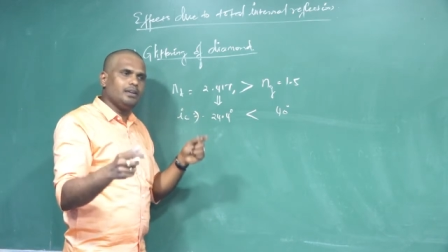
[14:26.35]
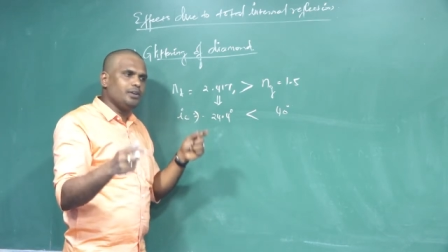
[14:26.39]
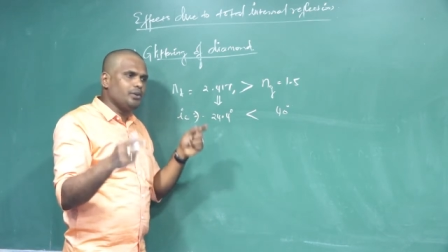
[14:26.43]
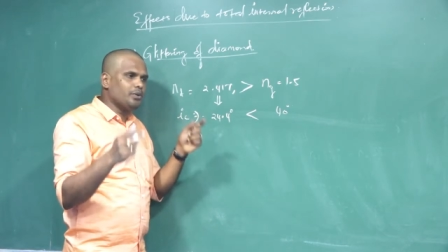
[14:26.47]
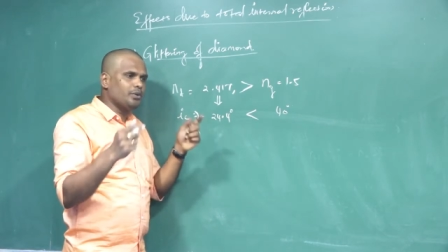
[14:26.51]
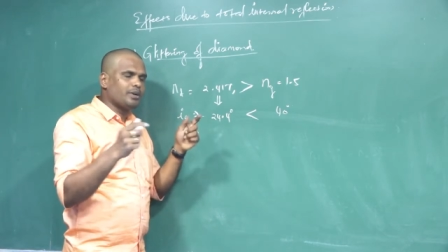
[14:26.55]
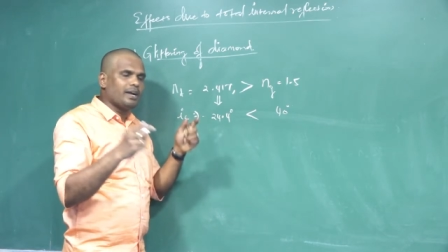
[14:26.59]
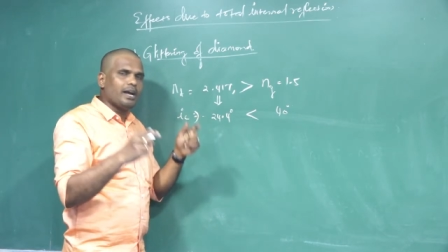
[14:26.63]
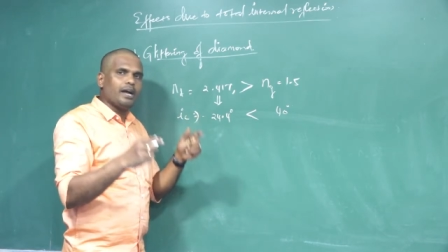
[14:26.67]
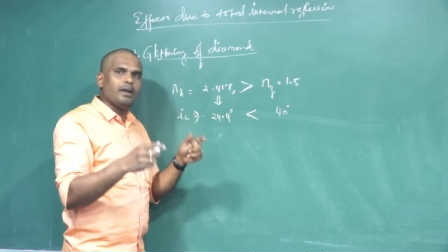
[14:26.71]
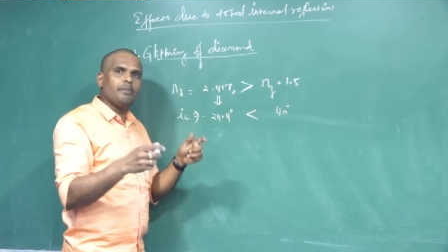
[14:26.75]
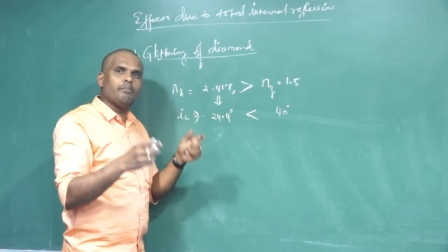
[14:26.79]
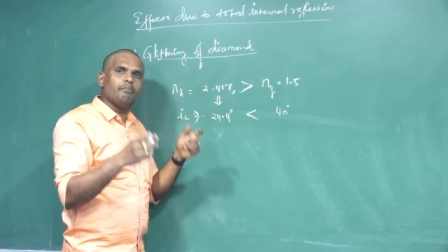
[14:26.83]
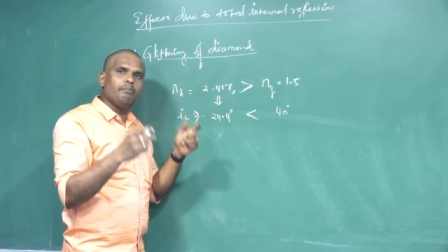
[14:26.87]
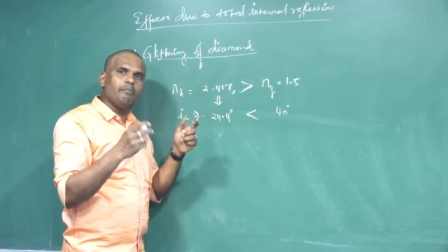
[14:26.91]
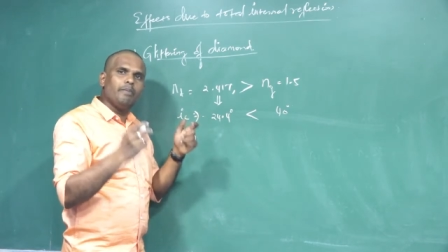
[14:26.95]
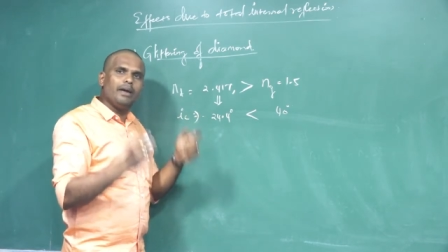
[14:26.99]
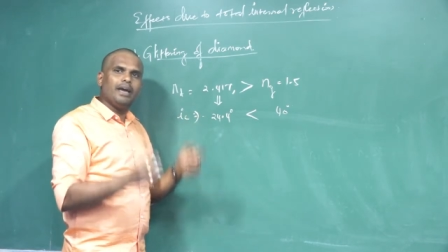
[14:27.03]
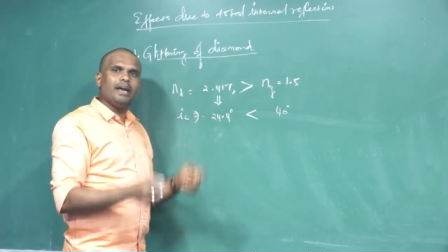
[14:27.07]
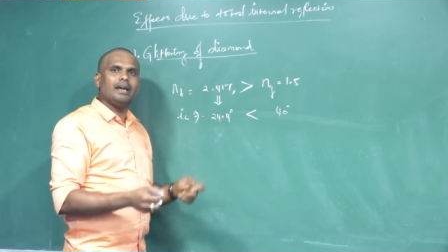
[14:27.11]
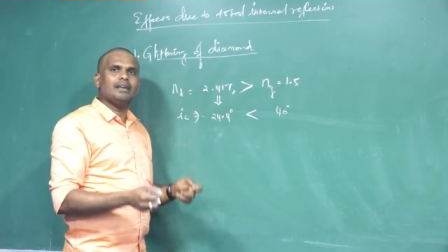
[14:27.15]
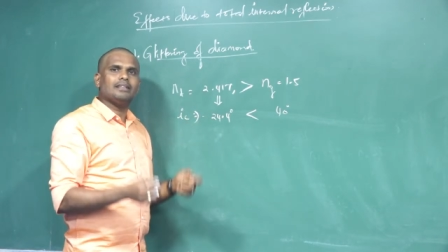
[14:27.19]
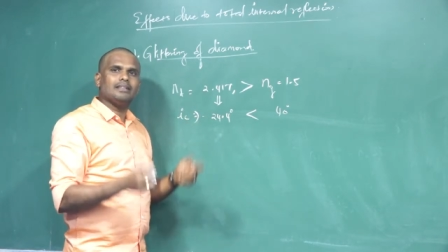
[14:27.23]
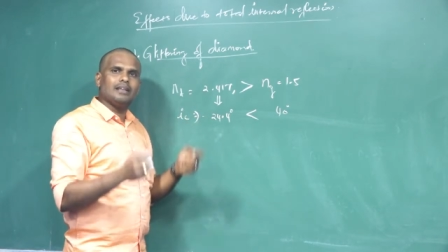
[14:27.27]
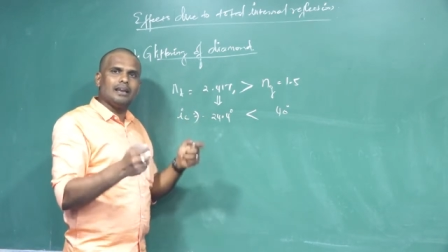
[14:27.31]
you can
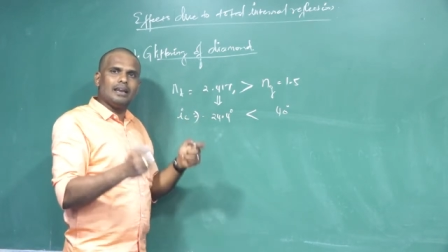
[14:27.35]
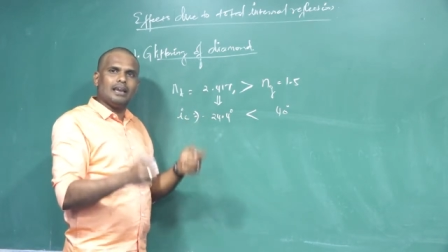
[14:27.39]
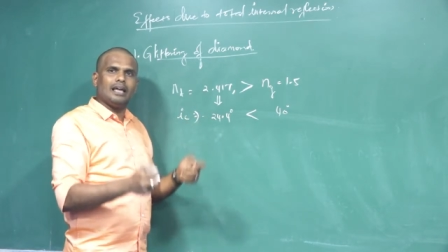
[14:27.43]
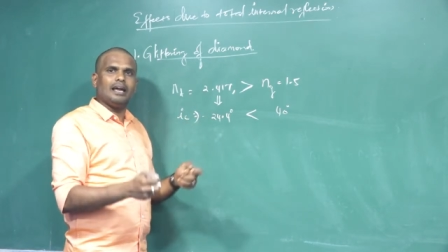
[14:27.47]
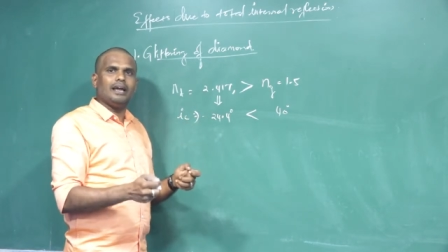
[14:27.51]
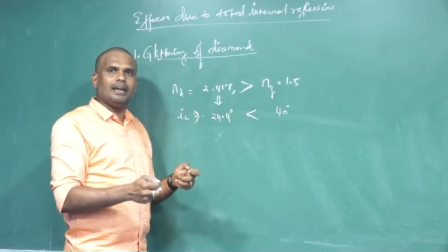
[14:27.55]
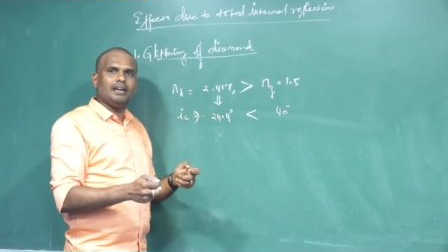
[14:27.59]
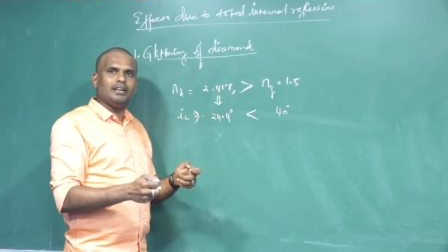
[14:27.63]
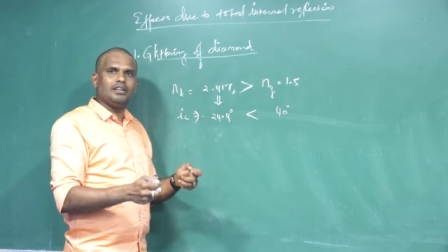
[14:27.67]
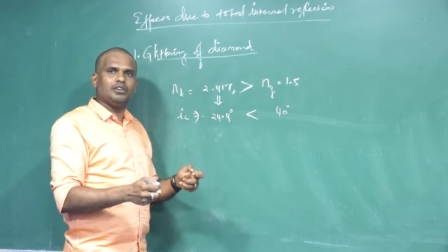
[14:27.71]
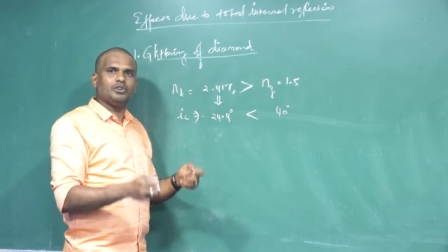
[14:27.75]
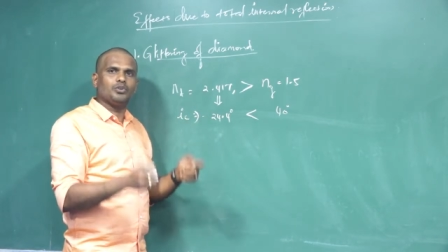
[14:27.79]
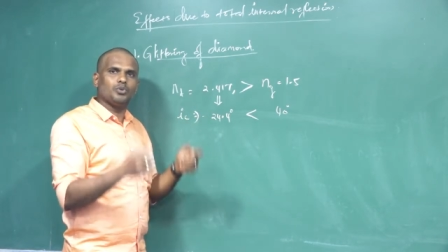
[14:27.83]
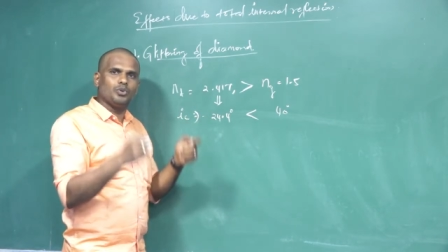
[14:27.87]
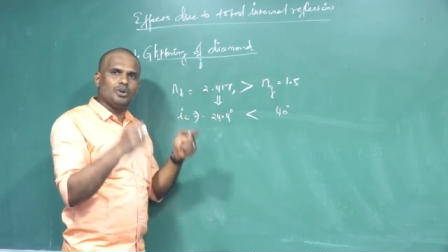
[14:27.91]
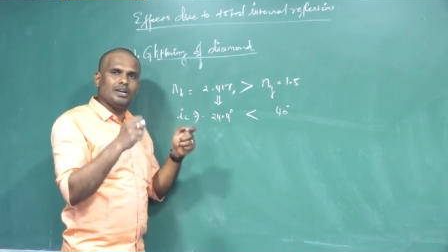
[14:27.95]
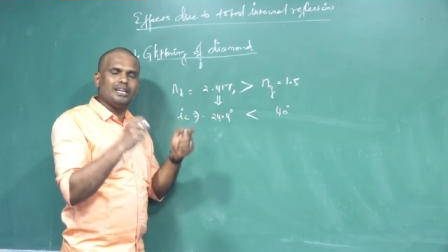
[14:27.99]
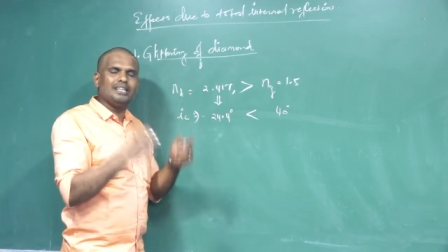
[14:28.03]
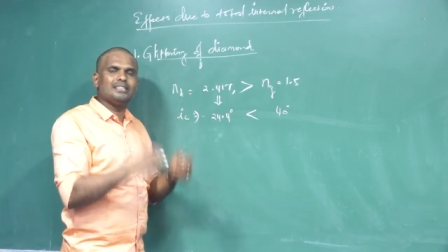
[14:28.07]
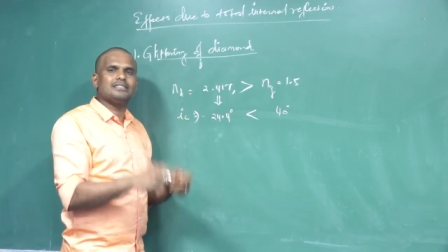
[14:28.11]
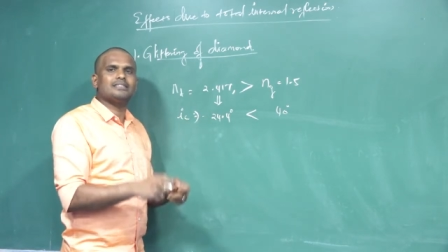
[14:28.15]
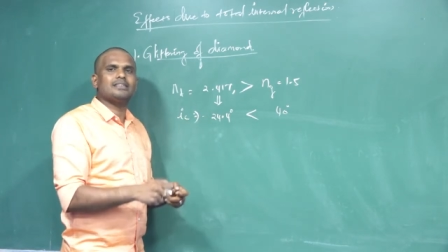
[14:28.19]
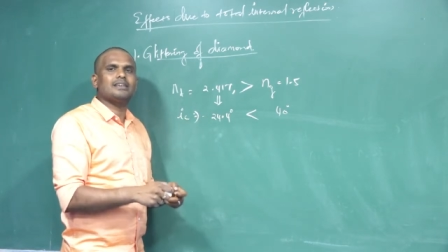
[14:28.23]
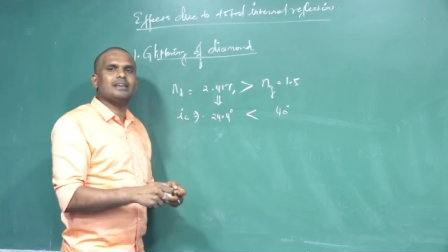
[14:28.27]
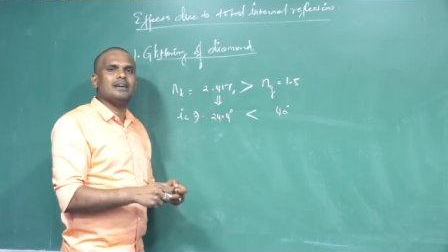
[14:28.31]
make the light to
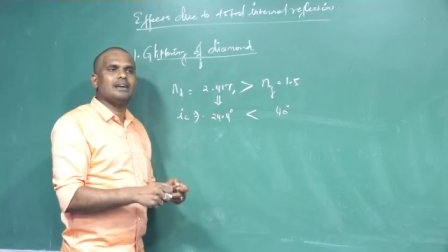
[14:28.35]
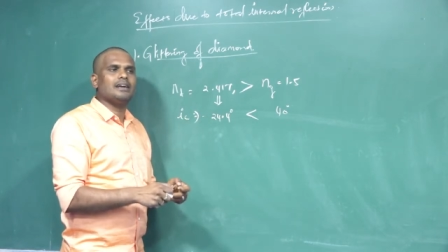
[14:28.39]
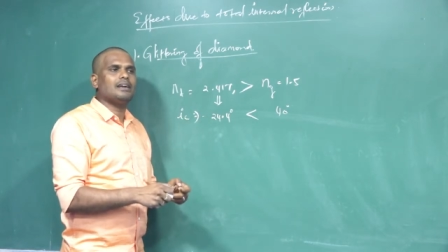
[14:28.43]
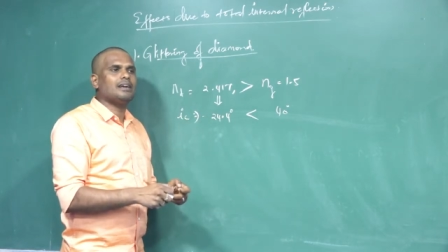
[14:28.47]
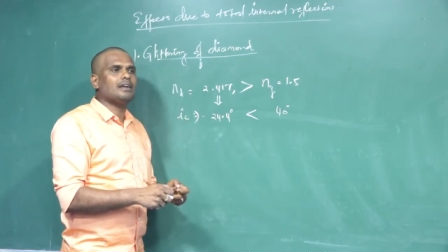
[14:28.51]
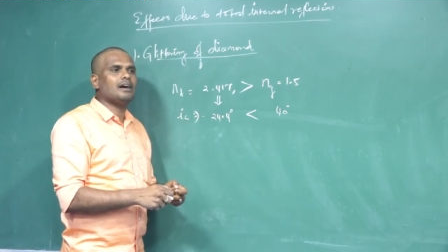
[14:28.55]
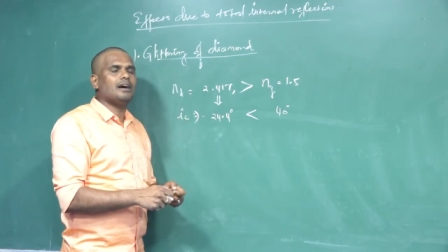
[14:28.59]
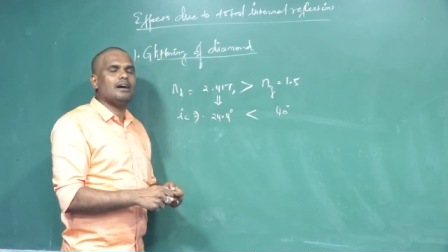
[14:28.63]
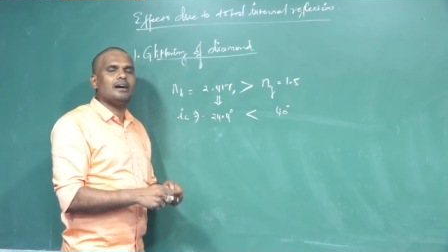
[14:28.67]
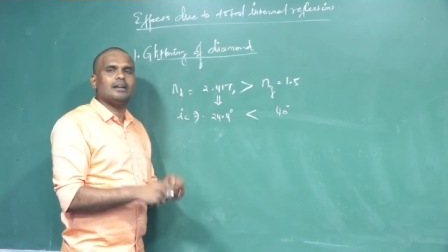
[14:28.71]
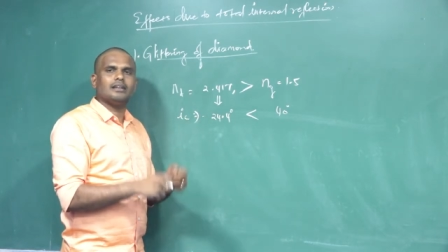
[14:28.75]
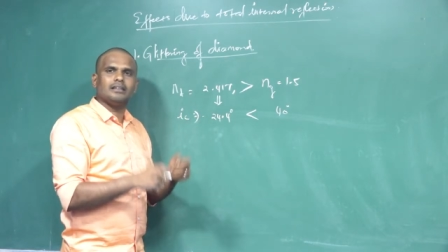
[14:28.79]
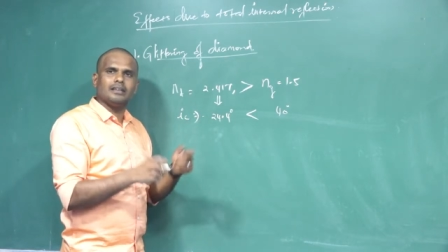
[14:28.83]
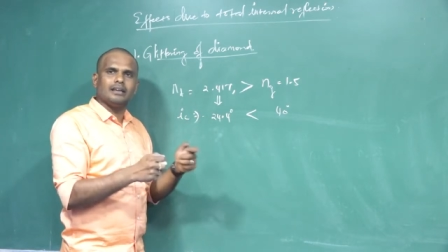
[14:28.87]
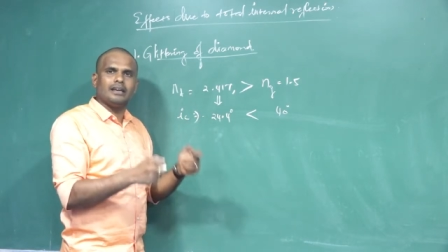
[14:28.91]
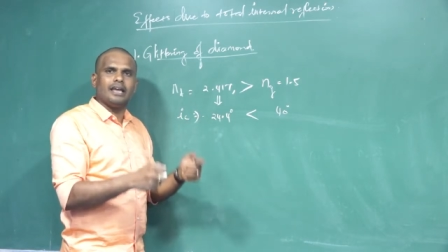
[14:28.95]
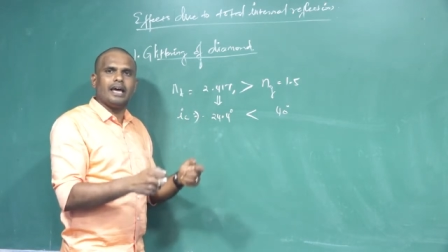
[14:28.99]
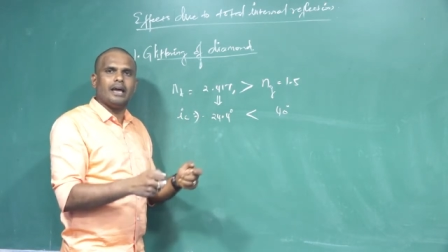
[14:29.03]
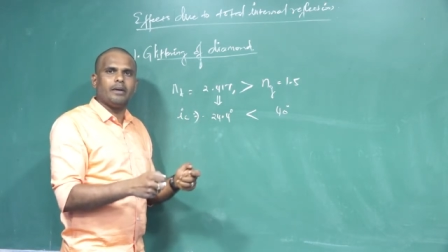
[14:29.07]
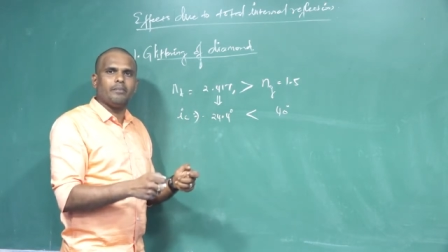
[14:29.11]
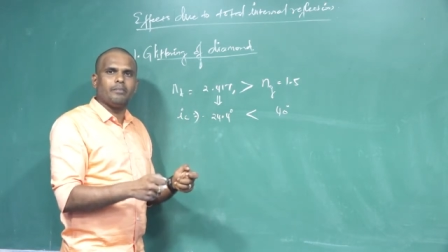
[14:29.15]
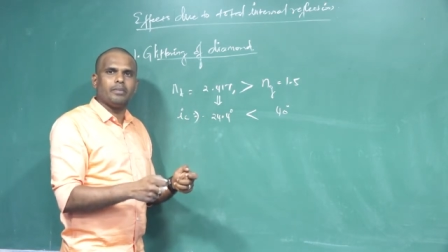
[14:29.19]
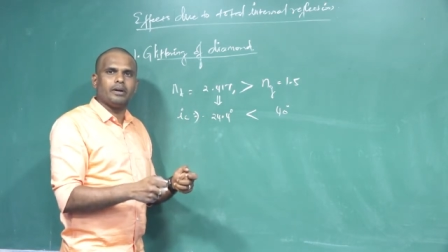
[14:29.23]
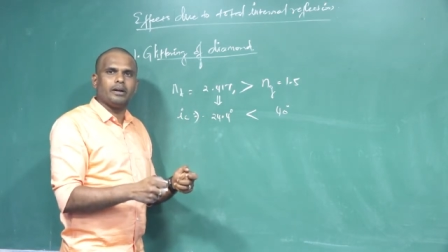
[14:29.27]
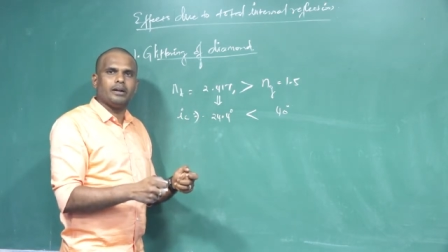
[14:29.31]
incident on the
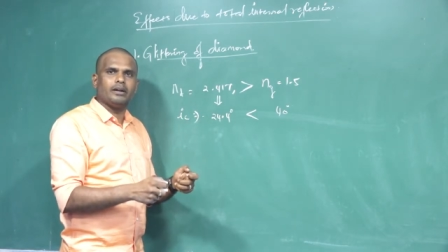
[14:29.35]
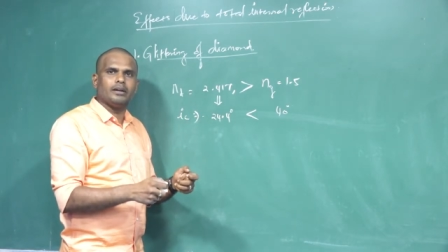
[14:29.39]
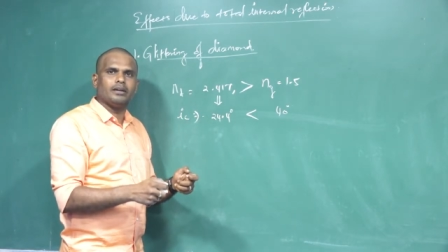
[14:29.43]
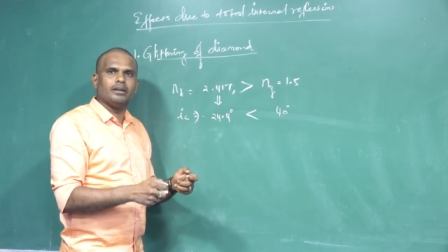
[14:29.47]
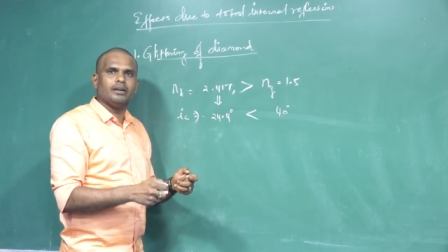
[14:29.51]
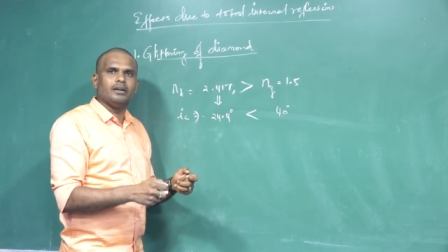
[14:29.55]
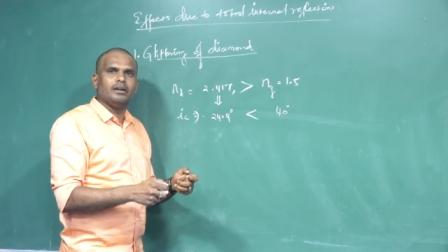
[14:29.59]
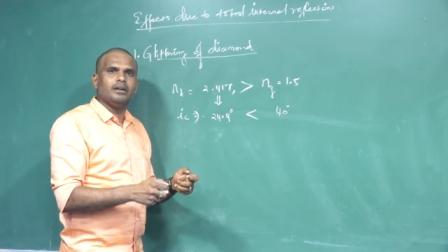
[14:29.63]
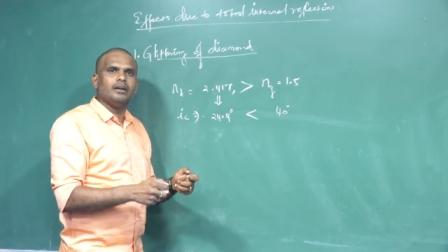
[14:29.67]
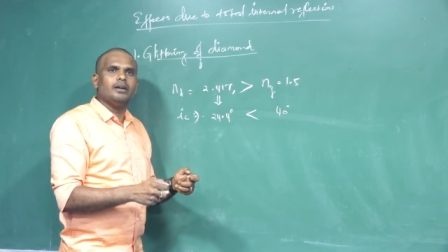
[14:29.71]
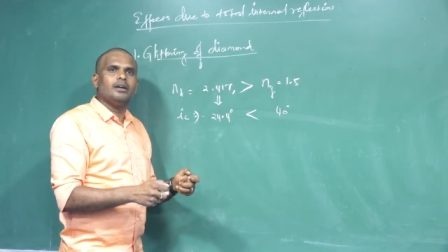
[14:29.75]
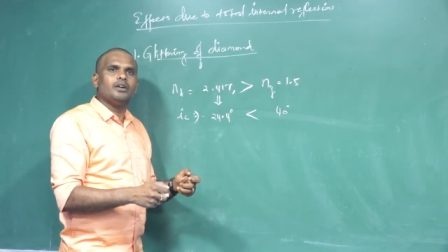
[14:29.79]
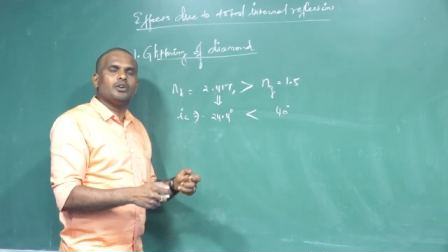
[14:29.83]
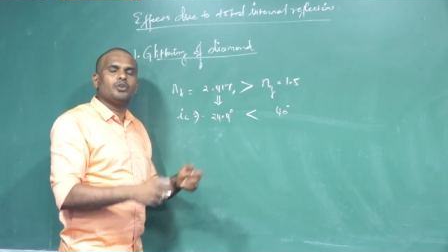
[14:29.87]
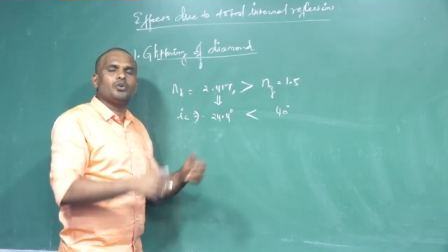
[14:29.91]
diamond